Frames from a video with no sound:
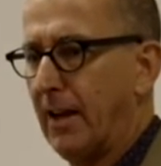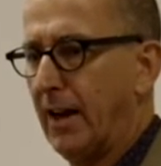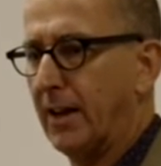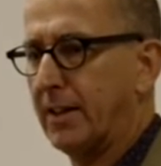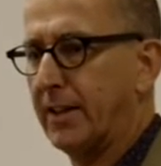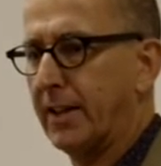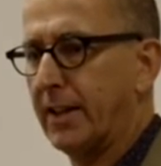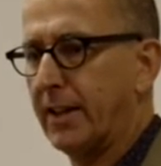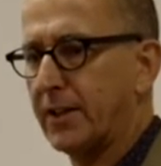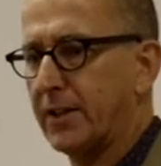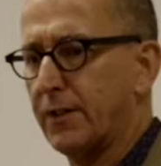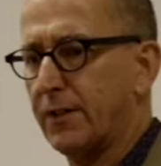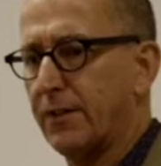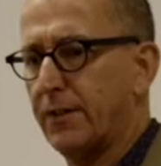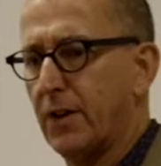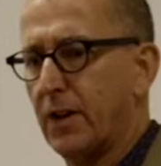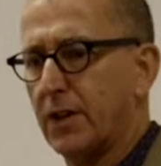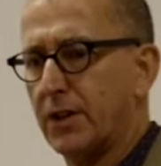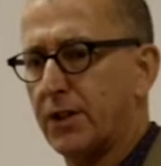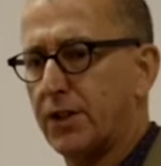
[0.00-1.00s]
I think it's the
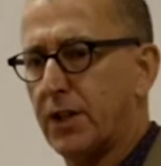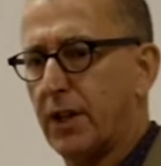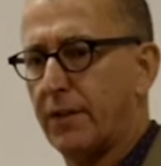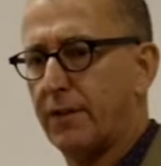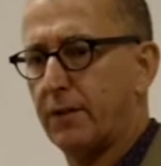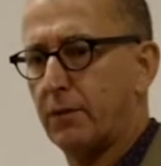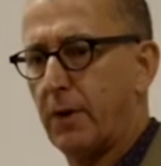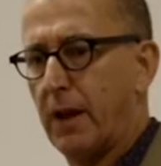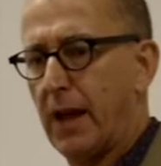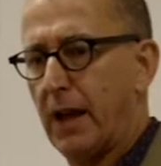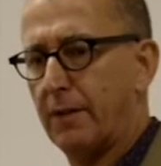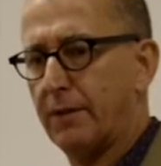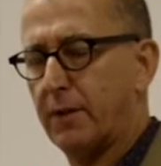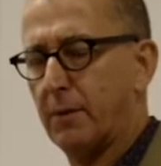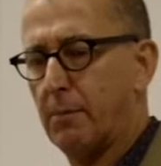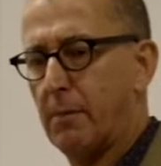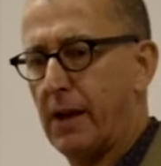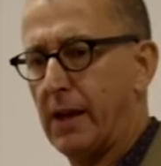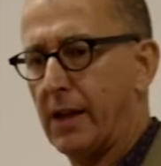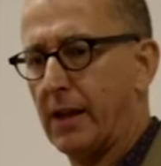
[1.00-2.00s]
first shift we have
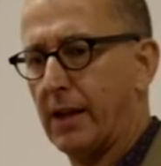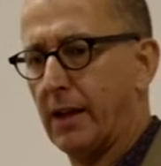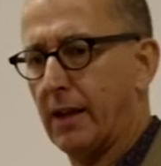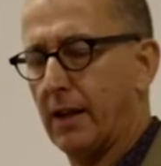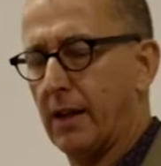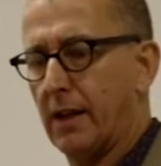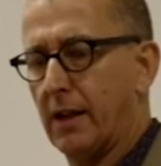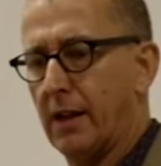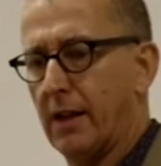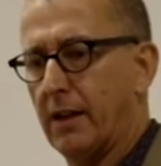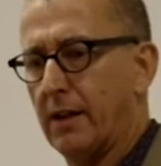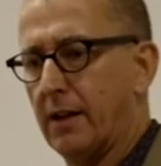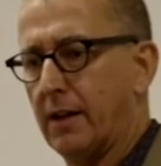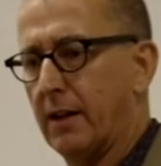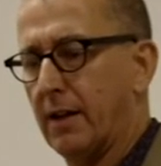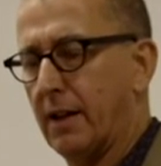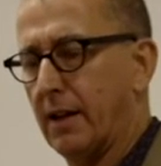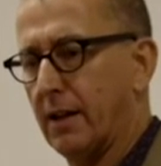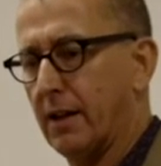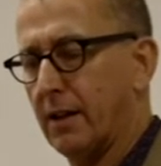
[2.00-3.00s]
to make
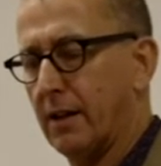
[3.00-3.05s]
in